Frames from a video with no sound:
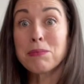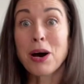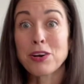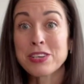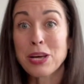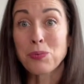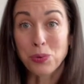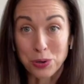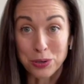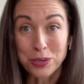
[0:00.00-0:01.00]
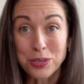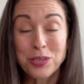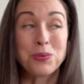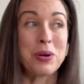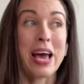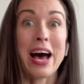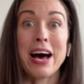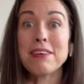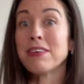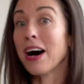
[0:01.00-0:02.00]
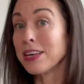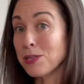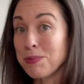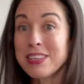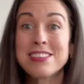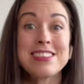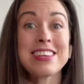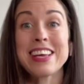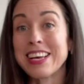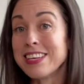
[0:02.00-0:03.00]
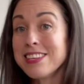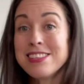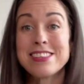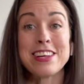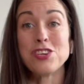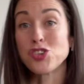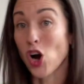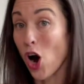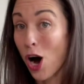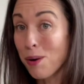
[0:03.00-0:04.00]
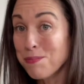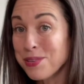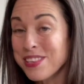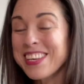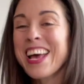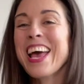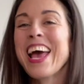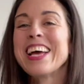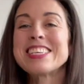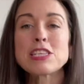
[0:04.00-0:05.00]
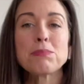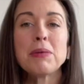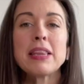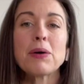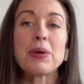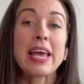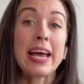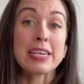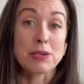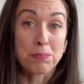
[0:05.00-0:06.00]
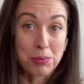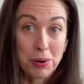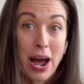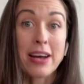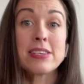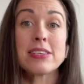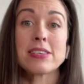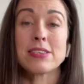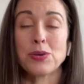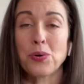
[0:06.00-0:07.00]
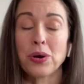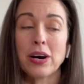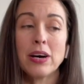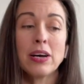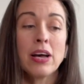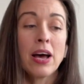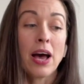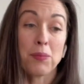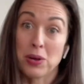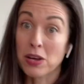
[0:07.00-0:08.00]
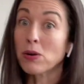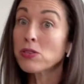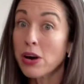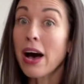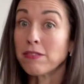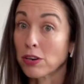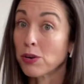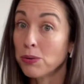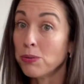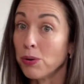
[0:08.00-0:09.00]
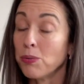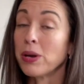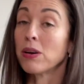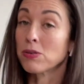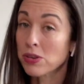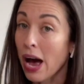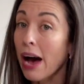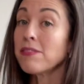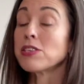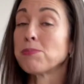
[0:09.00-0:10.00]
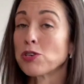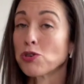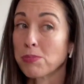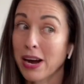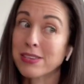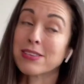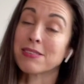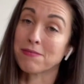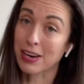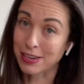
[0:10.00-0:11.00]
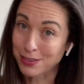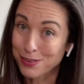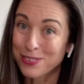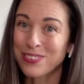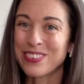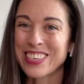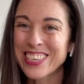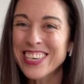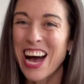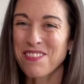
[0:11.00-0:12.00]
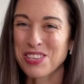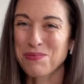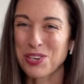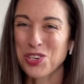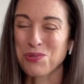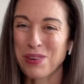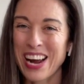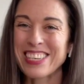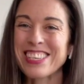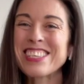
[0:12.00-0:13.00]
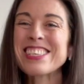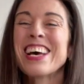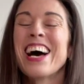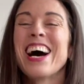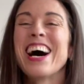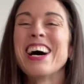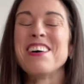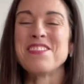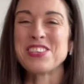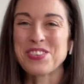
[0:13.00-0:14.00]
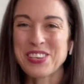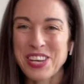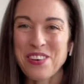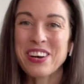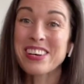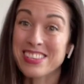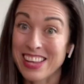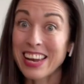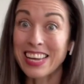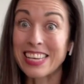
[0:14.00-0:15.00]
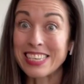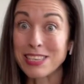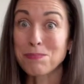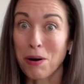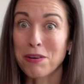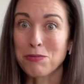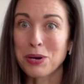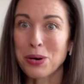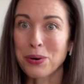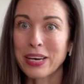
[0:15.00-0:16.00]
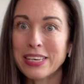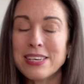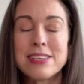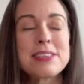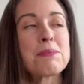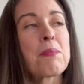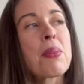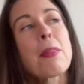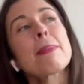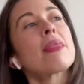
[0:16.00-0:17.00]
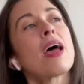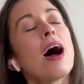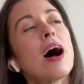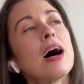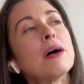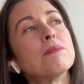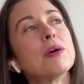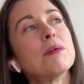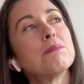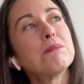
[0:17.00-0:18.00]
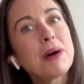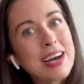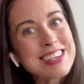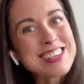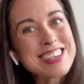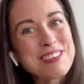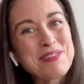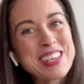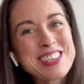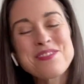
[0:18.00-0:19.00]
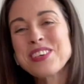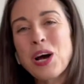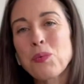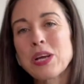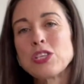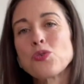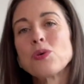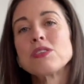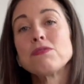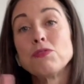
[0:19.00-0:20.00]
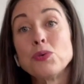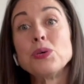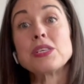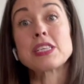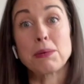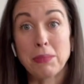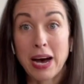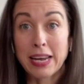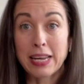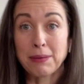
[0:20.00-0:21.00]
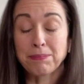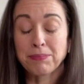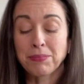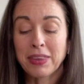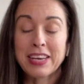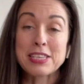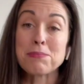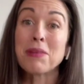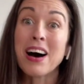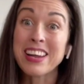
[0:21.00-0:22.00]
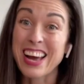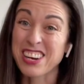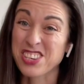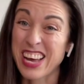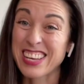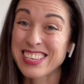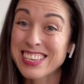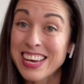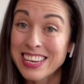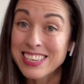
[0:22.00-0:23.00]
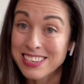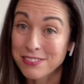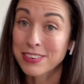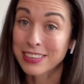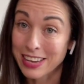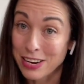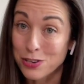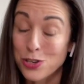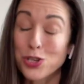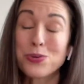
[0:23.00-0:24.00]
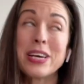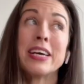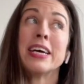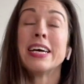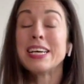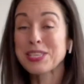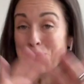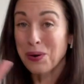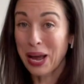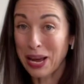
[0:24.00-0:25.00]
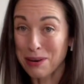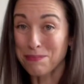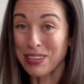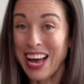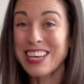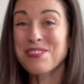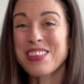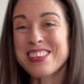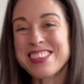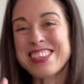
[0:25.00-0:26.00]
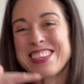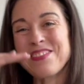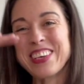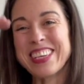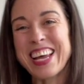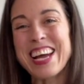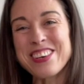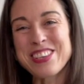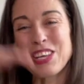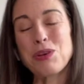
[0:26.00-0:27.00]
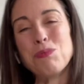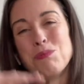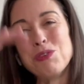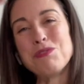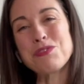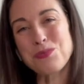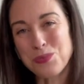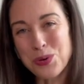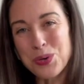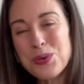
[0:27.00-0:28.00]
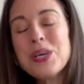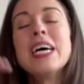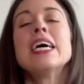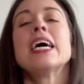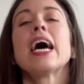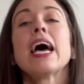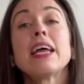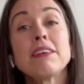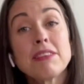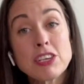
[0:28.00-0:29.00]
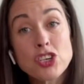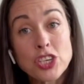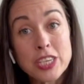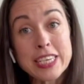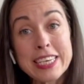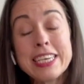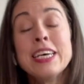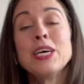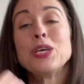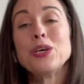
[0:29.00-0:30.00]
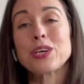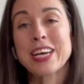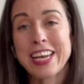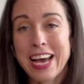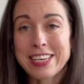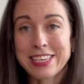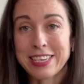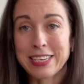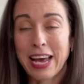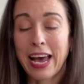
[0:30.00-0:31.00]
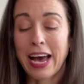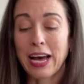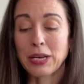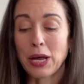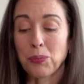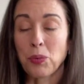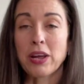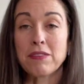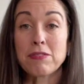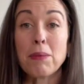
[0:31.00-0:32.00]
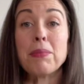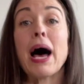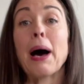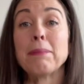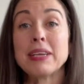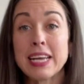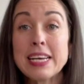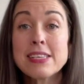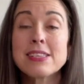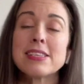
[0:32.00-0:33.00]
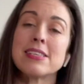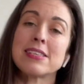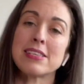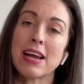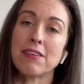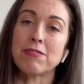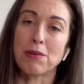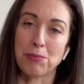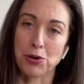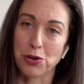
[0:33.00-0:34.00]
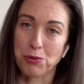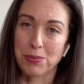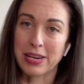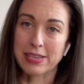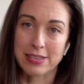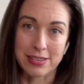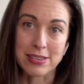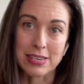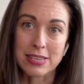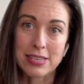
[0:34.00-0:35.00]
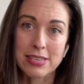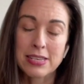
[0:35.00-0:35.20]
modern day world. We have husbands and kids and jobs. It doesn't mean that we can't practice yoga, and we can also have a guru. We can also have a spiritual practice. In fact, we should have a spiritual practice uh, if you're doing yoga because that is part of what yoga is. Um, but it means that we're not working towards full samadhi. And samadhi actually has 10 different layers to it. It's quite complex, but there's these different layers that you move through. And eventually you're connected and, and working from that place instead of from your human existence.